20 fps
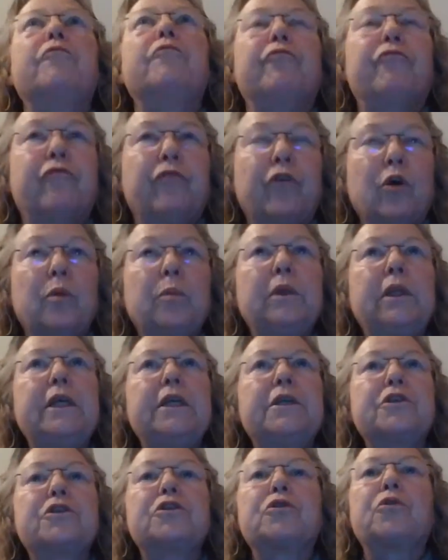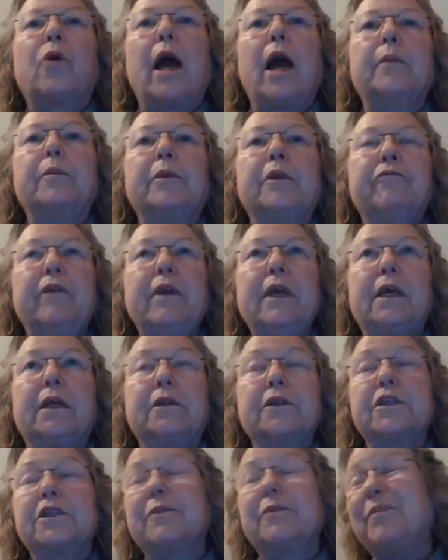verbally described
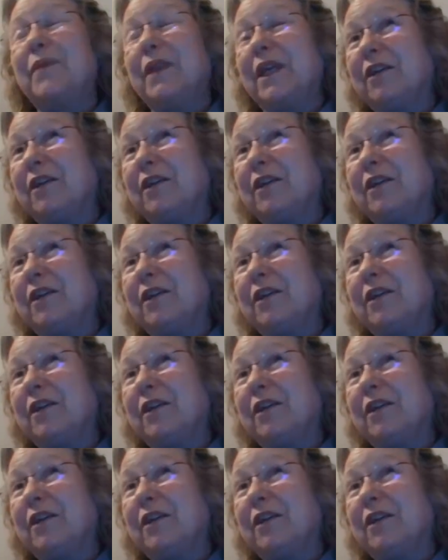events.